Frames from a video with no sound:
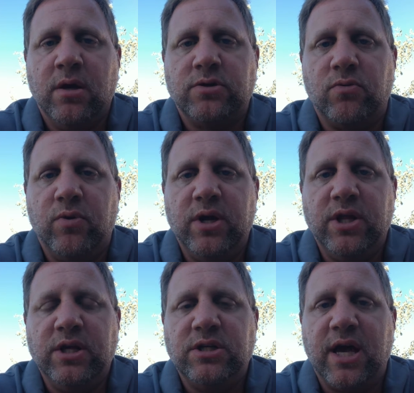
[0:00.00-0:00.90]
So one of
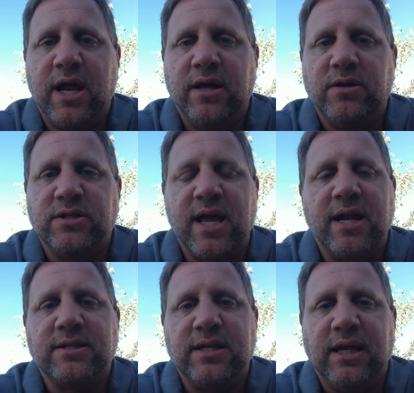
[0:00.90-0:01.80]
the things you got to
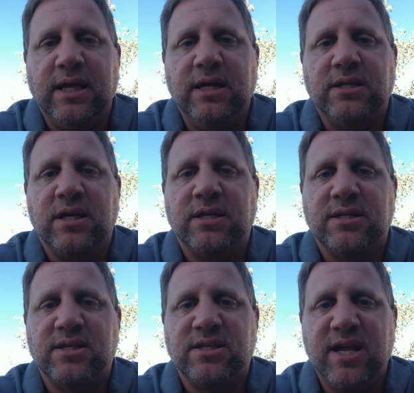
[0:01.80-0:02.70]
understand is each
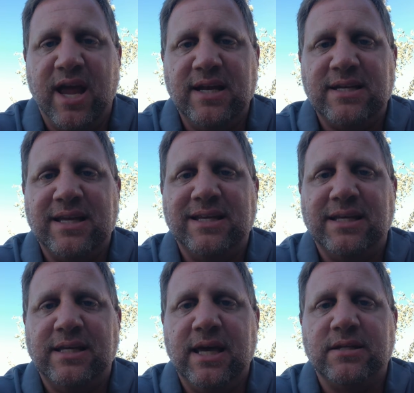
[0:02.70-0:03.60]
state
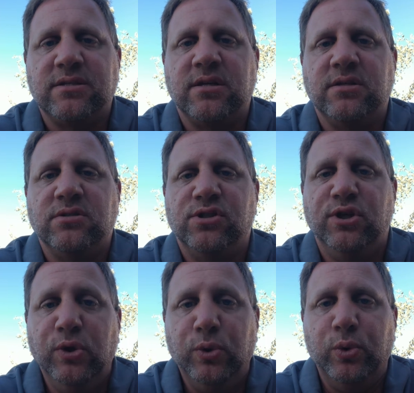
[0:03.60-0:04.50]
gets
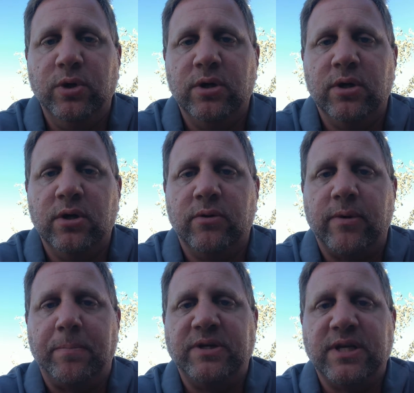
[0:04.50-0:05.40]
two
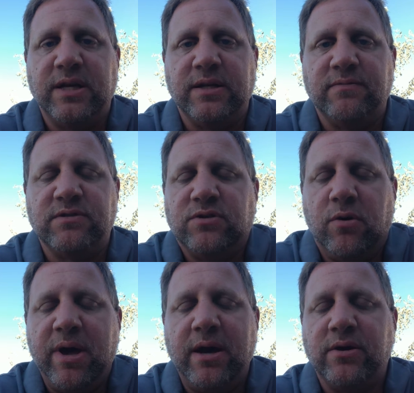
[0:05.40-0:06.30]
representatives, no
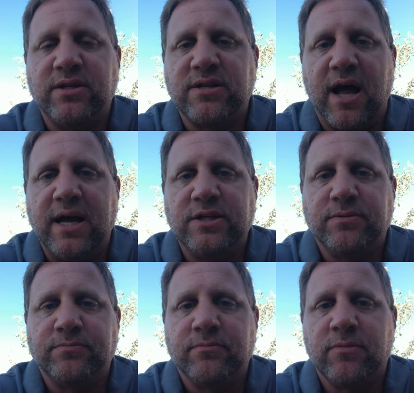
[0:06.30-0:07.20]
matter the size.
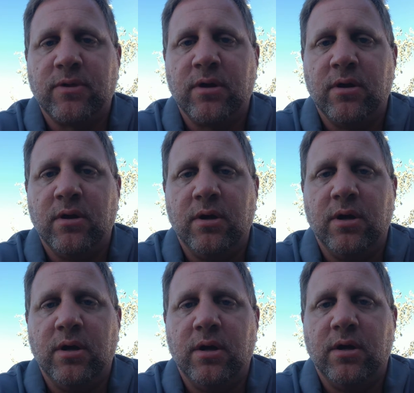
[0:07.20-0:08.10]

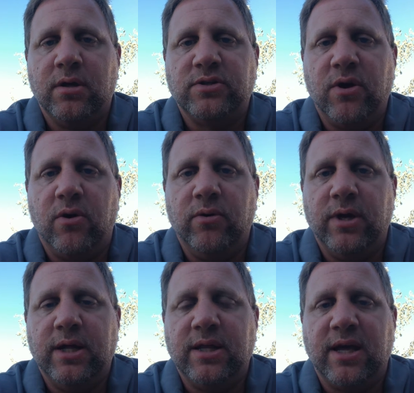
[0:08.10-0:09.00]
So
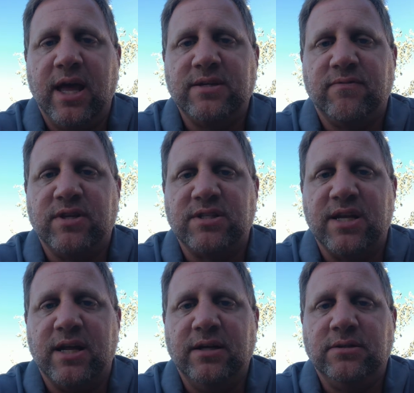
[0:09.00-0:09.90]
in the case of the
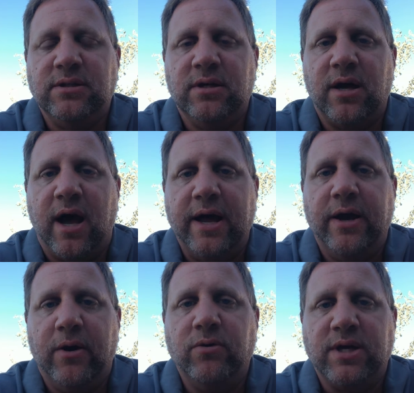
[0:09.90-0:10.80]
Senate,
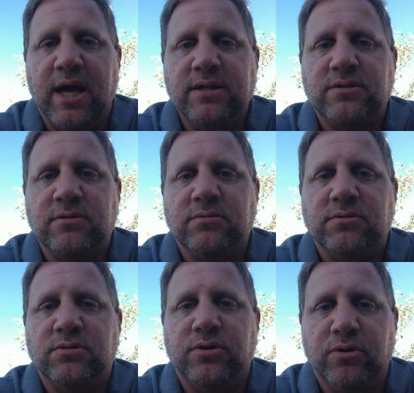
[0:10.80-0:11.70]
Idaho gets
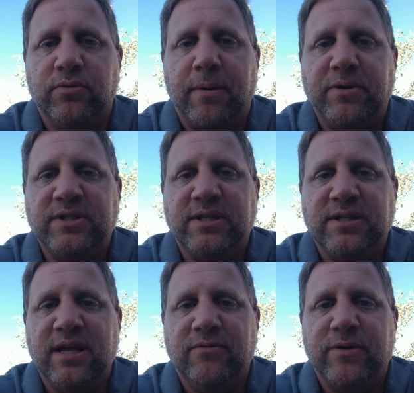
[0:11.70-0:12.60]
two
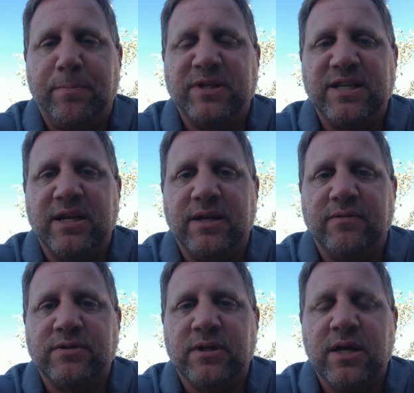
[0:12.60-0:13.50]

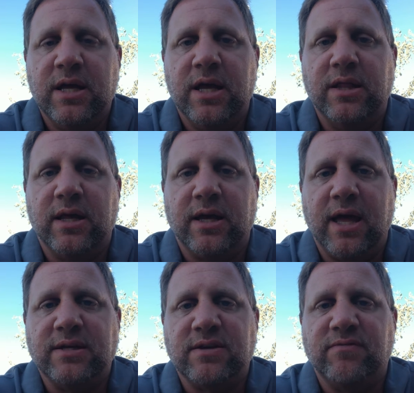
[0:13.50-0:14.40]
representatives. In the
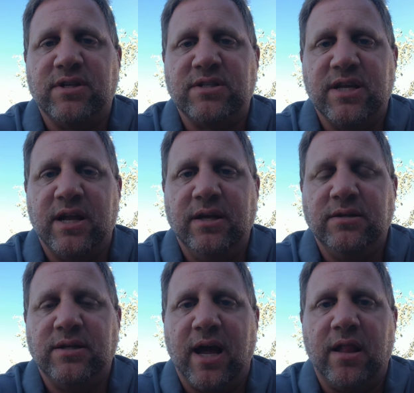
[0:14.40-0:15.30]
case of the Senate,
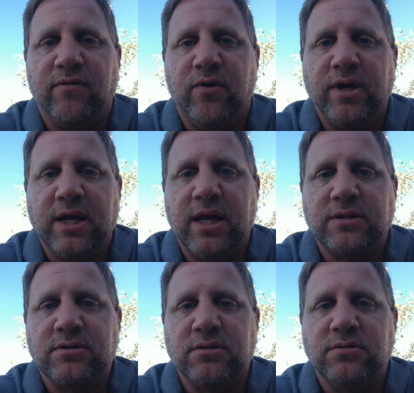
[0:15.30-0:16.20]
California
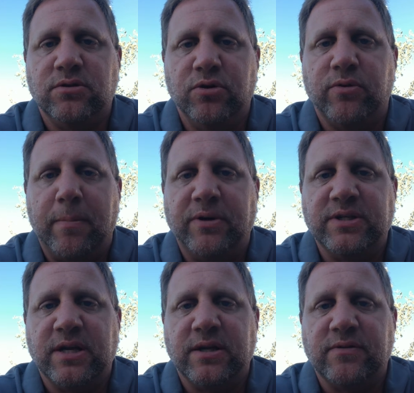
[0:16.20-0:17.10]
gets two
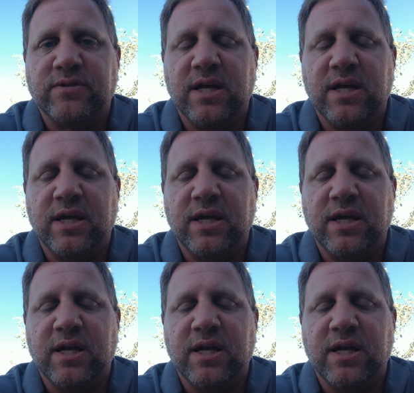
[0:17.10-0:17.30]
representatives.